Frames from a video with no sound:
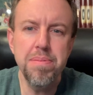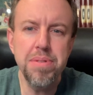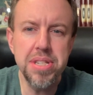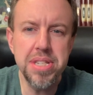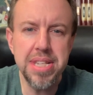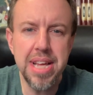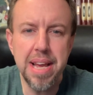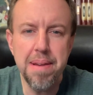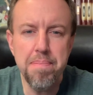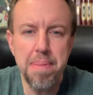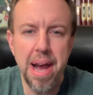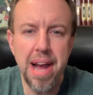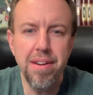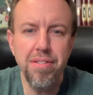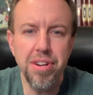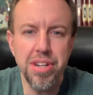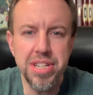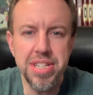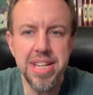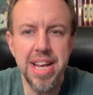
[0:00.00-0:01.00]
to St.
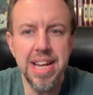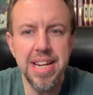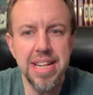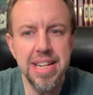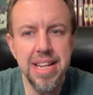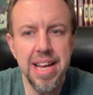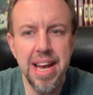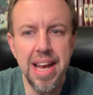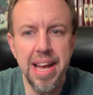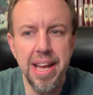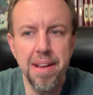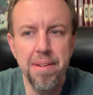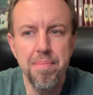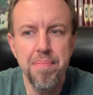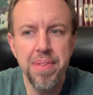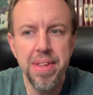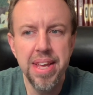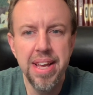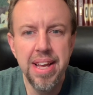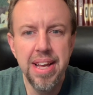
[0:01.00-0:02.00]
Patrick's Day today.
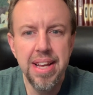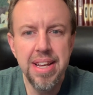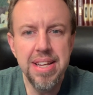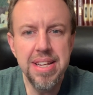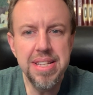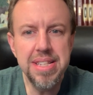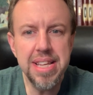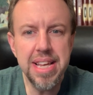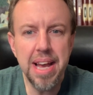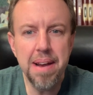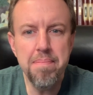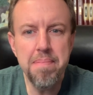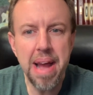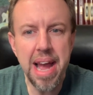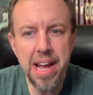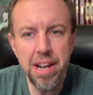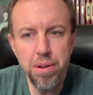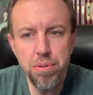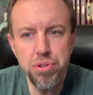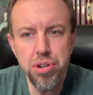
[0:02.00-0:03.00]
You see, a
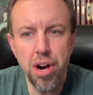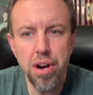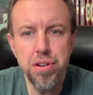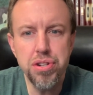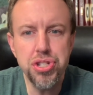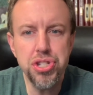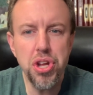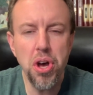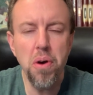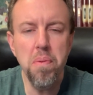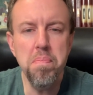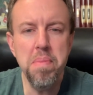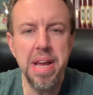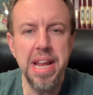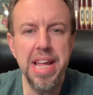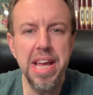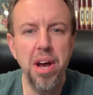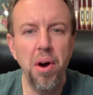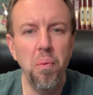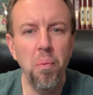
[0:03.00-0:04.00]
man who turned so
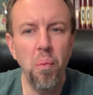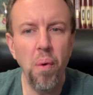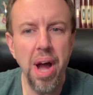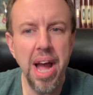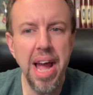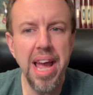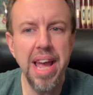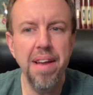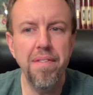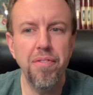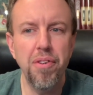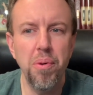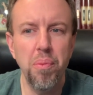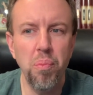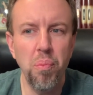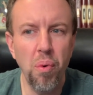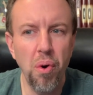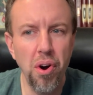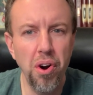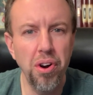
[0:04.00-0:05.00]
many away
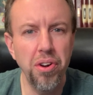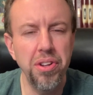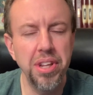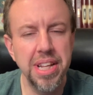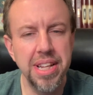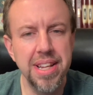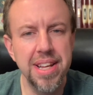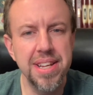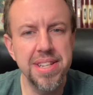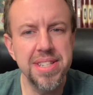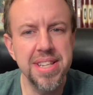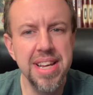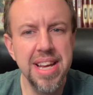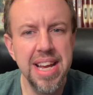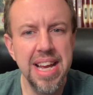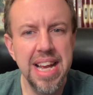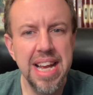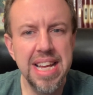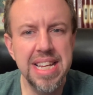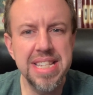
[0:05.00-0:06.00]
from worldliness
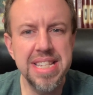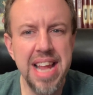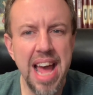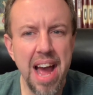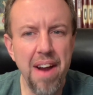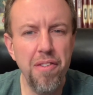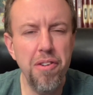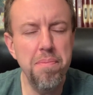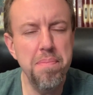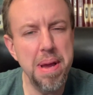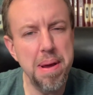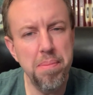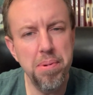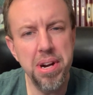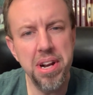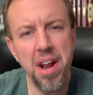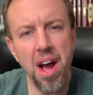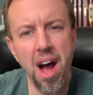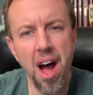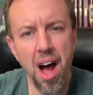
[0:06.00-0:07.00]
is now remembered
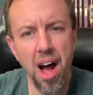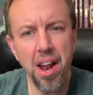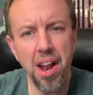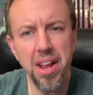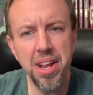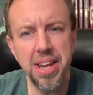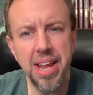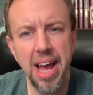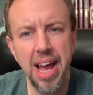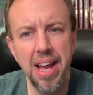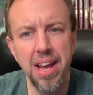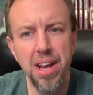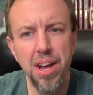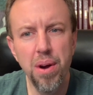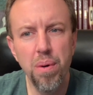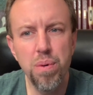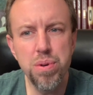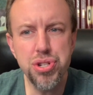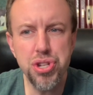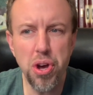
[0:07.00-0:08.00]
in a holiday
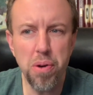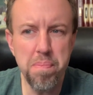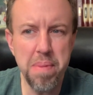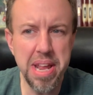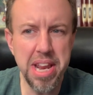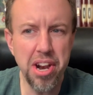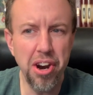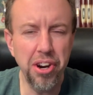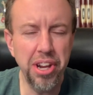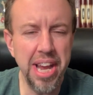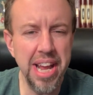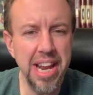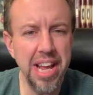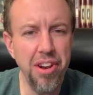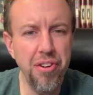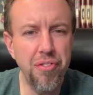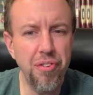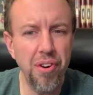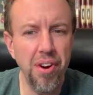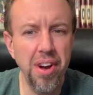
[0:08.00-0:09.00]
where so many are getting
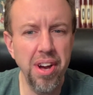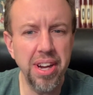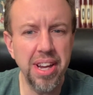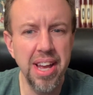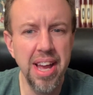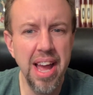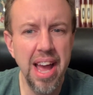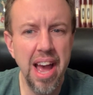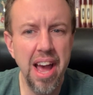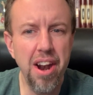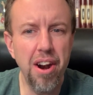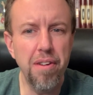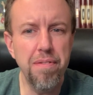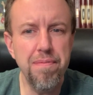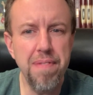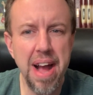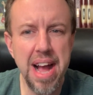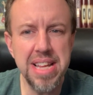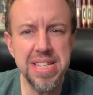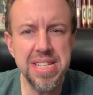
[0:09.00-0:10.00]
drunk and are
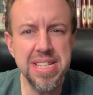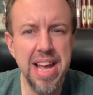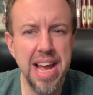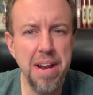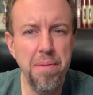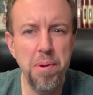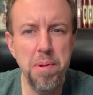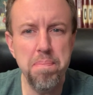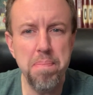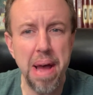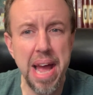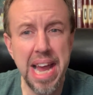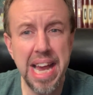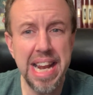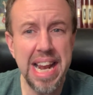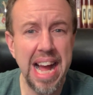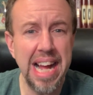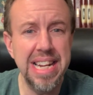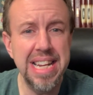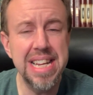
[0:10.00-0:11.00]
fascinated with pagan
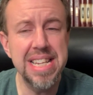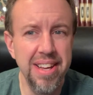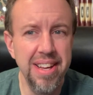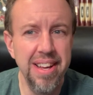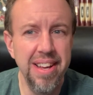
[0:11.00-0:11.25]
ideas,